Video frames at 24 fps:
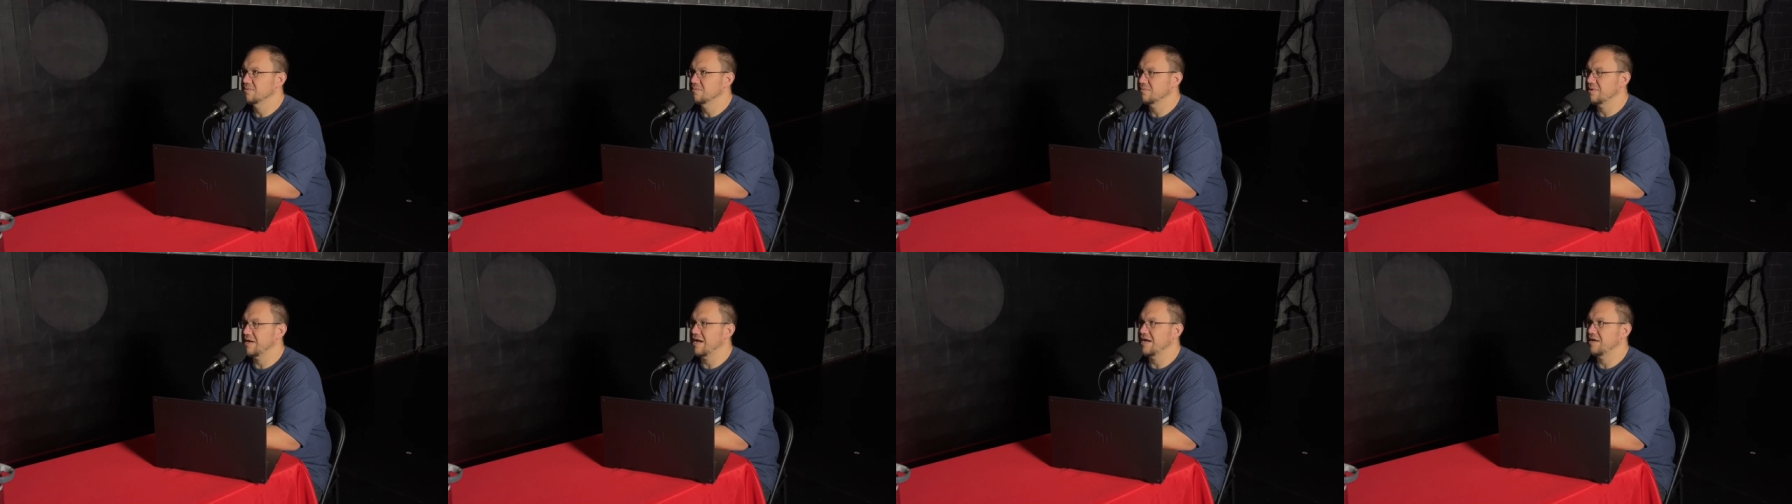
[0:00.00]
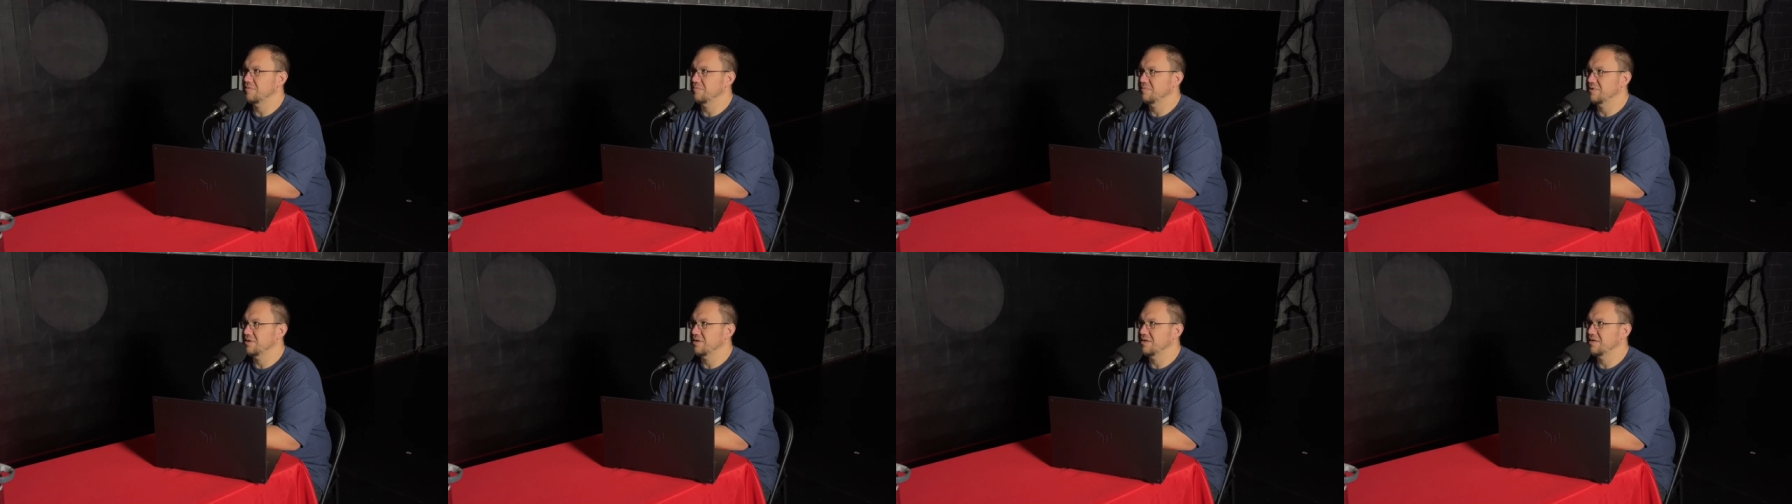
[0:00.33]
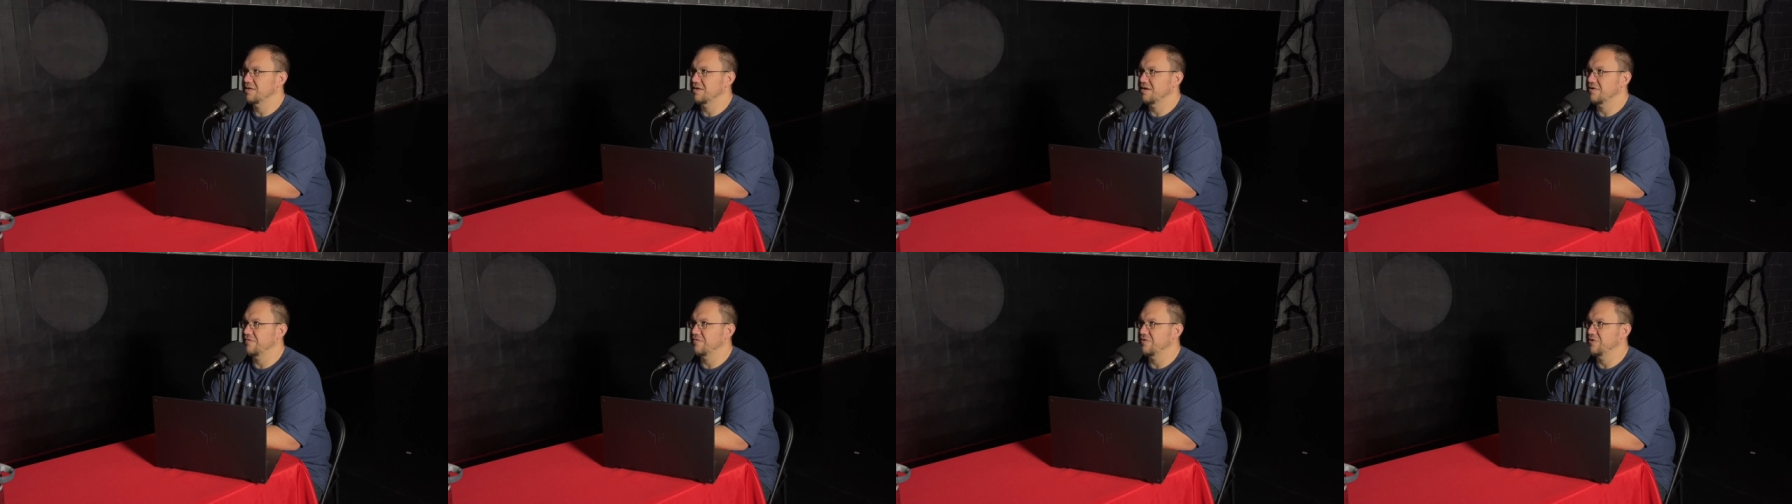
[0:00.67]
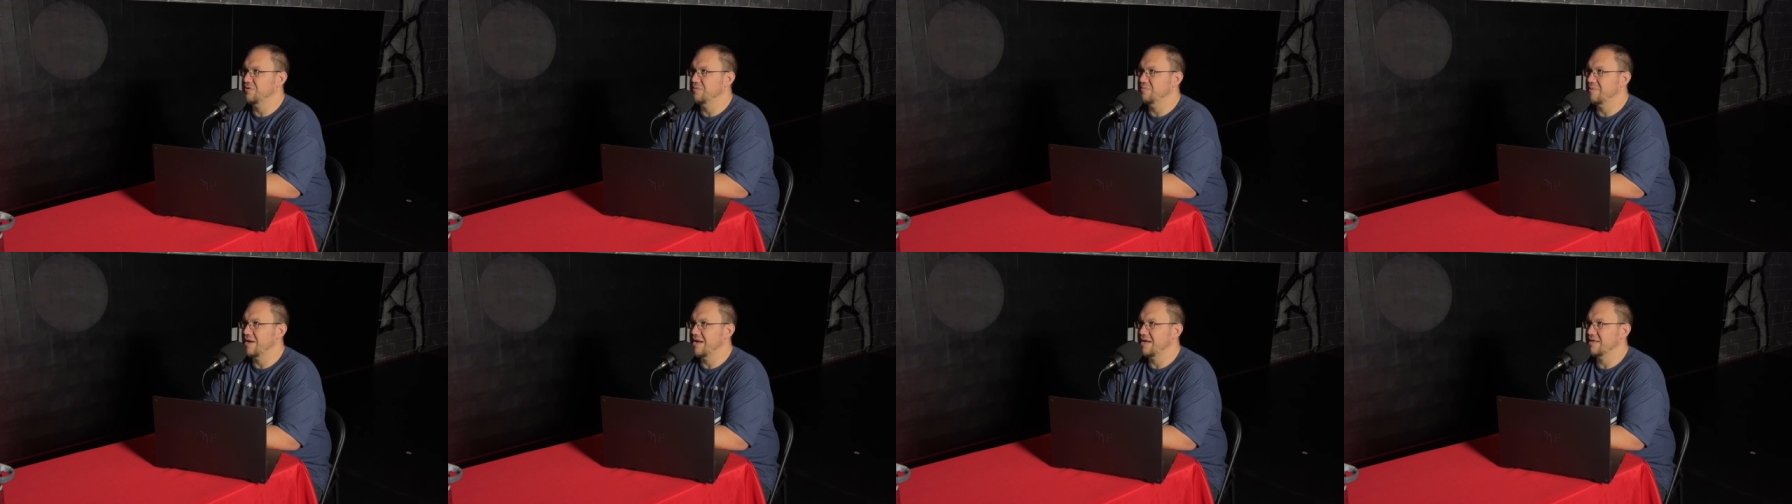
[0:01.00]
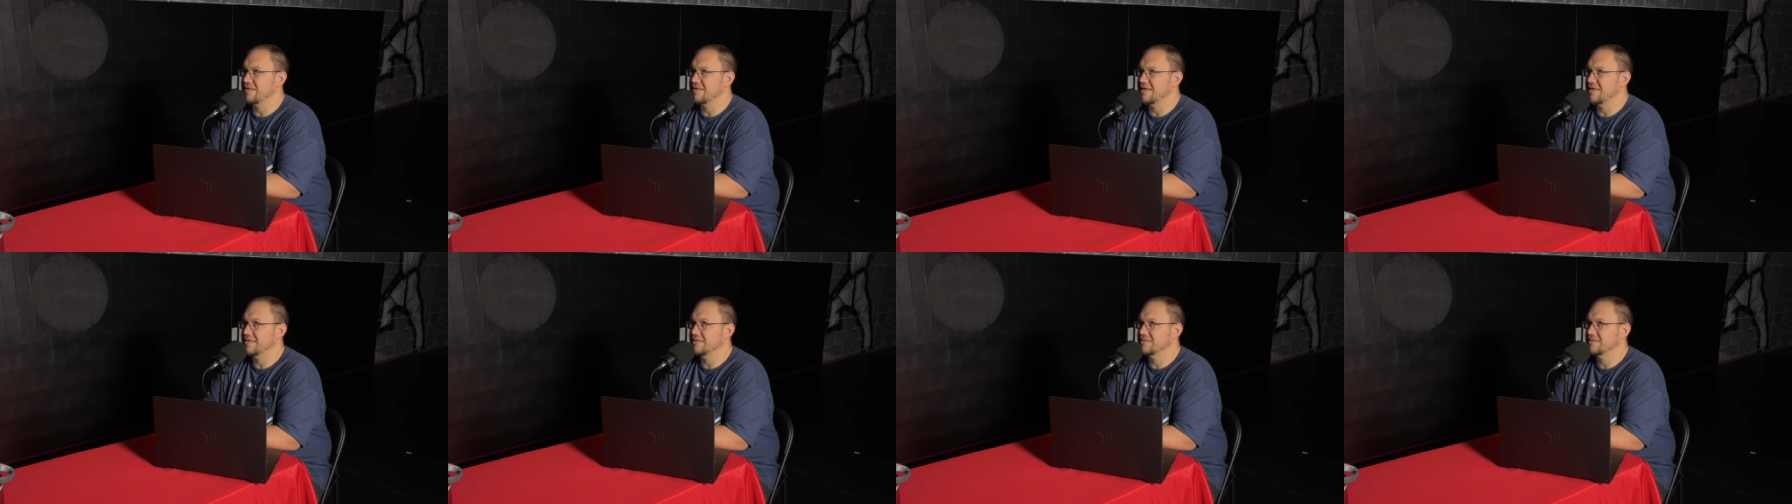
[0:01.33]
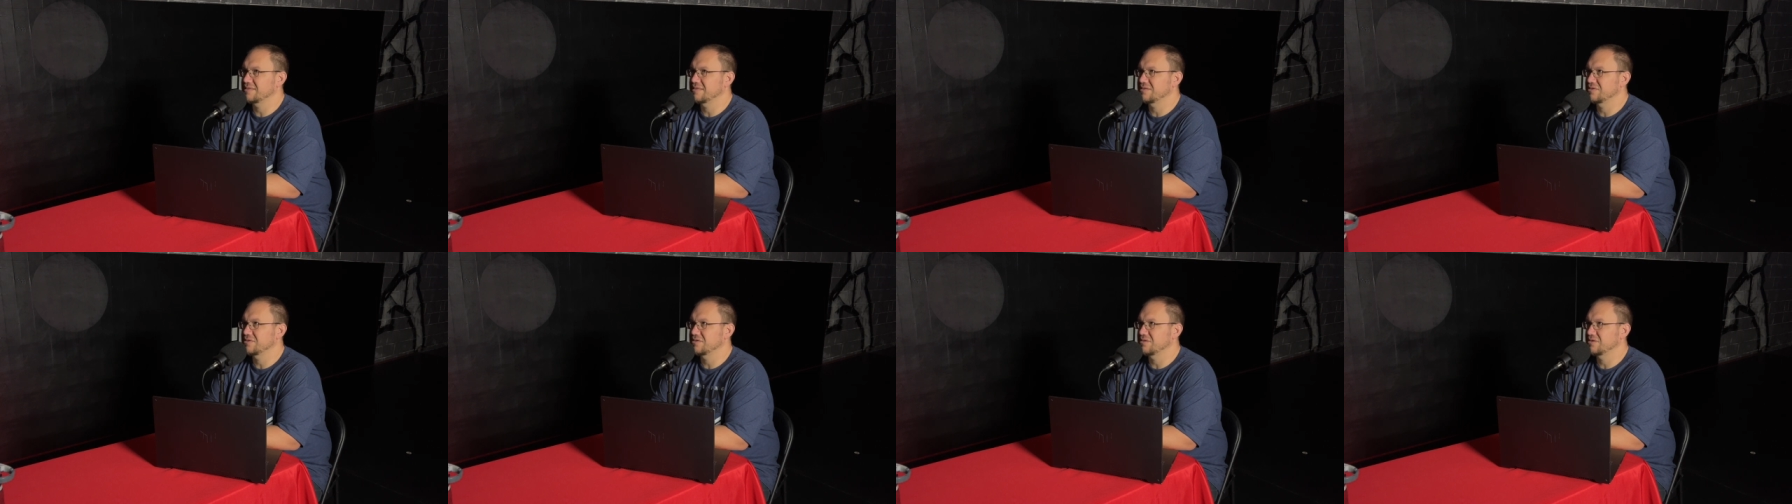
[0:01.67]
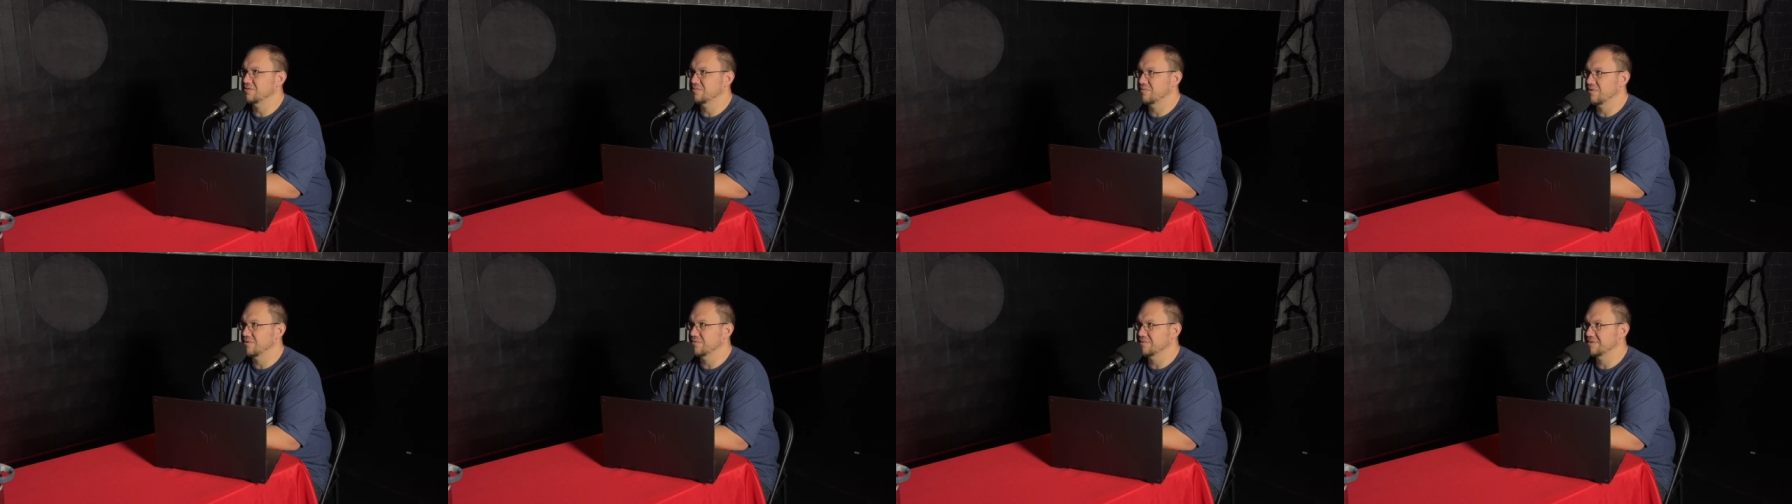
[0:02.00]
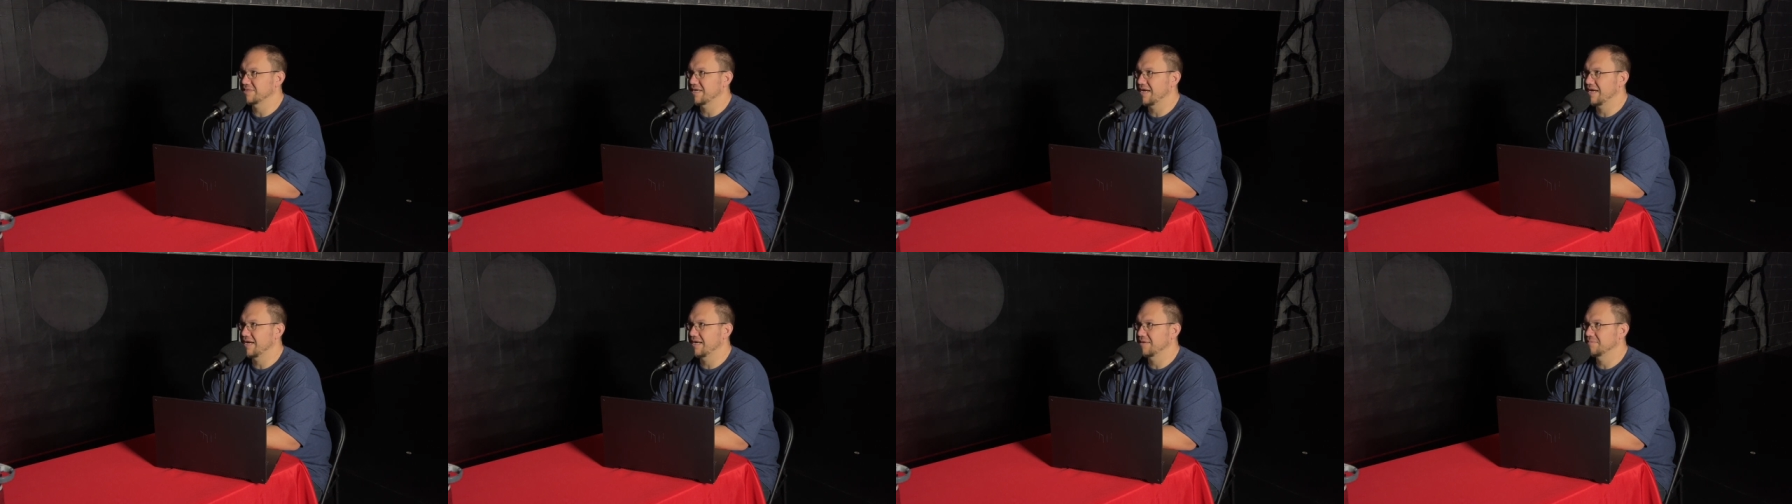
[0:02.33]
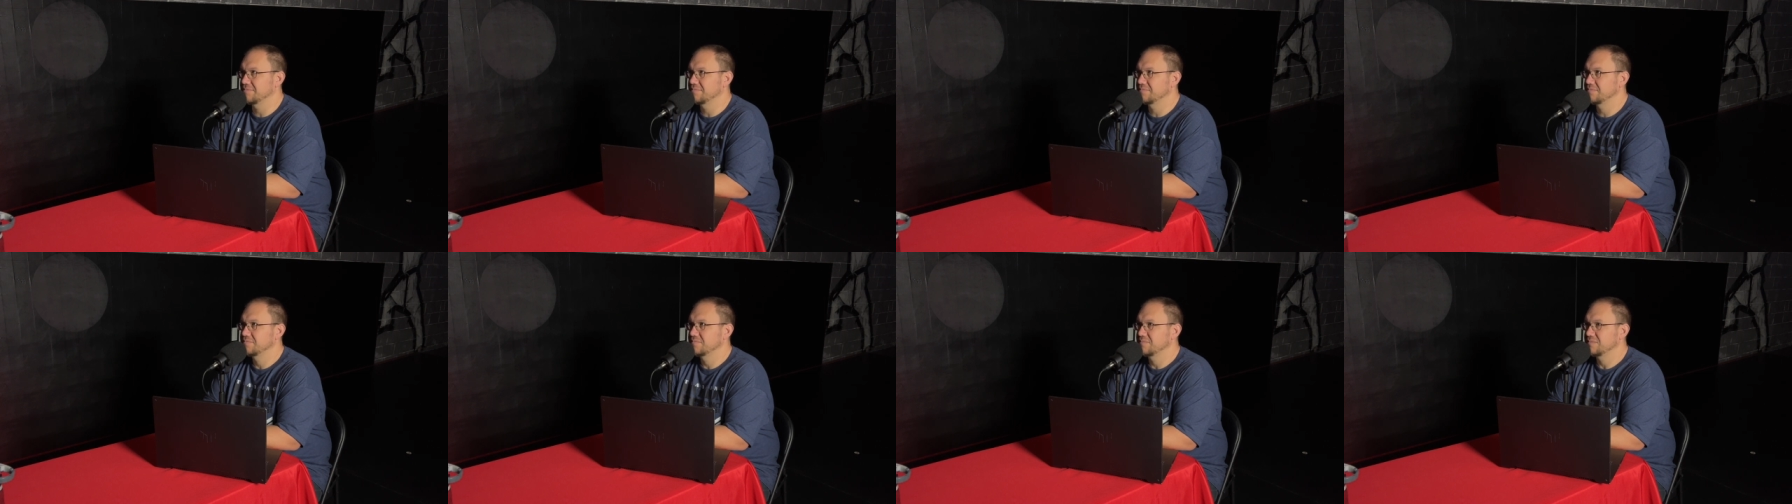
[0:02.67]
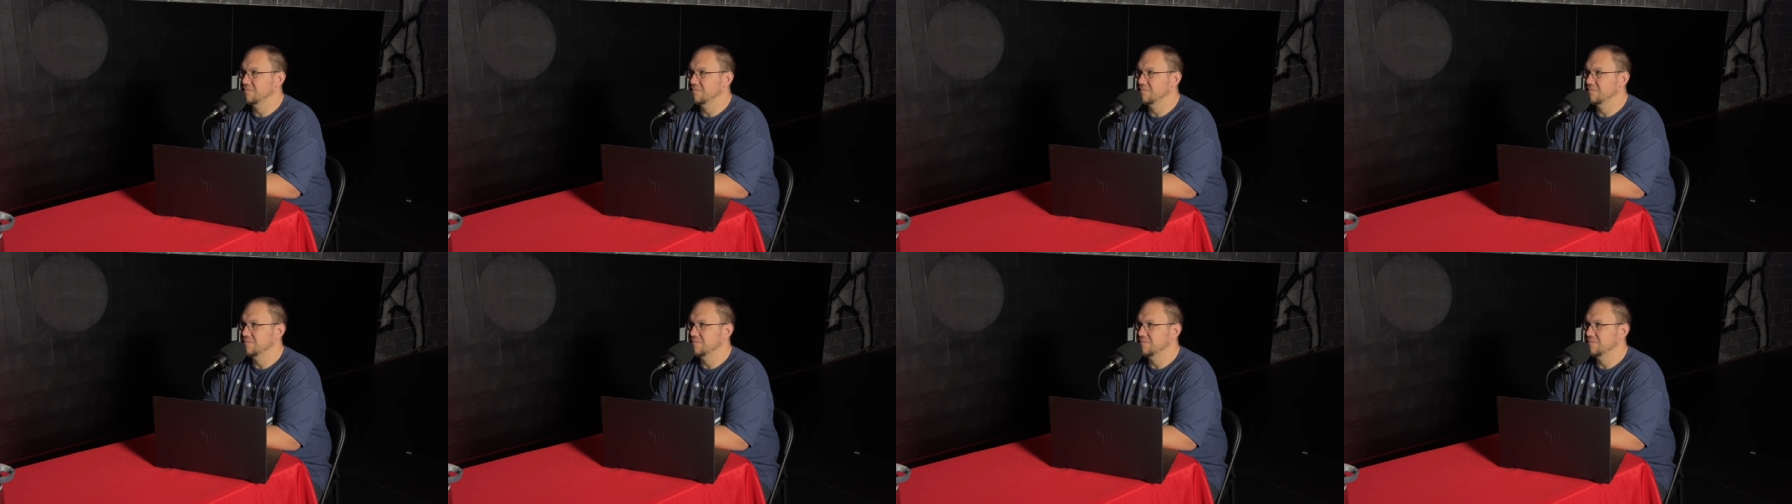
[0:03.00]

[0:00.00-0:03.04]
Right, but if you make that decision at the wrong time,